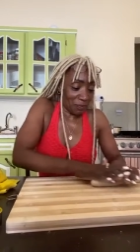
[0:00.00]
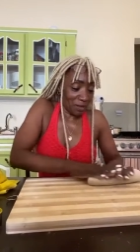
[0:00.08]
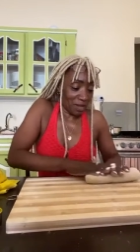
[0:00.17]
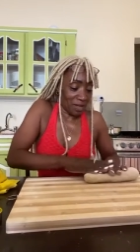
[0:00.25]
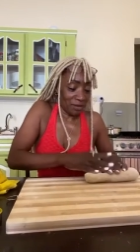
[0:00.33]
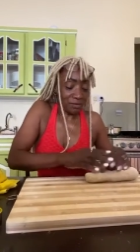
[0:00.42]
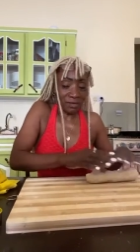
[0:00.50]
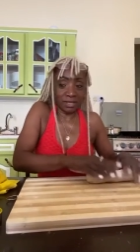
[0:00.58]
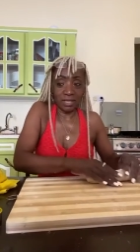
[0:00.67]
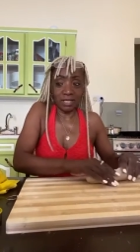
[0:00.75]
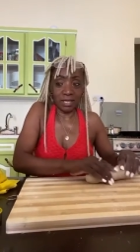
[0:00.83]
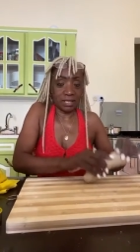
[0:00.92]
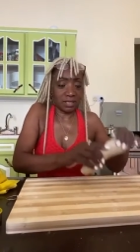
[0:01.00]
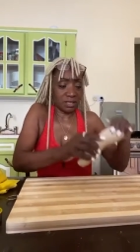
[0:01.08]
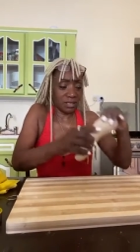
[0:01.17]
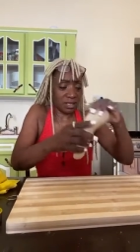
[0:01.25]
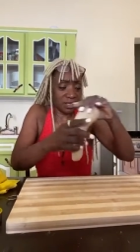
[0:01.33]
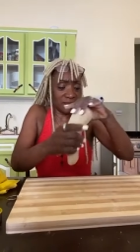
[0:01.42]
So let's do a
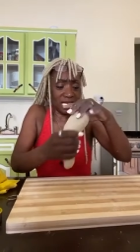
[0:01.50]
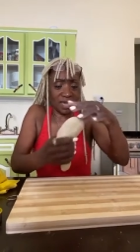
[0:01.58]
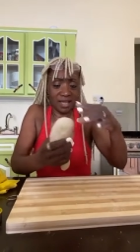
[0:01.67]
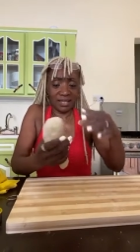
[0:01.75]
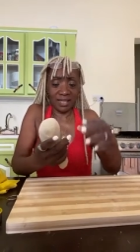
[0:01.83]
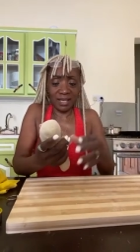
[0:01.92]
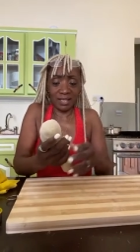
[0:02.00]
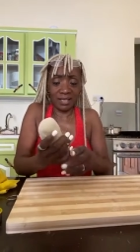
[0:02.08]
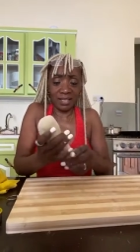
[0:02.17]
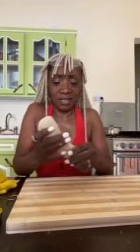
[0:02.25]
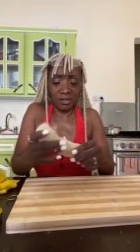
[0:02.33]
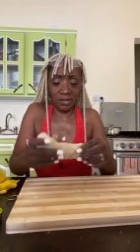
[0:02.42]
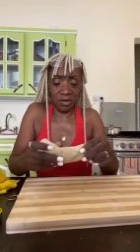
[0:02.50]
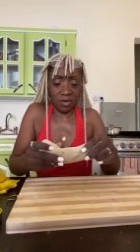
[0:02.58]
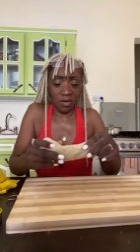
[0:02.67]
few different things.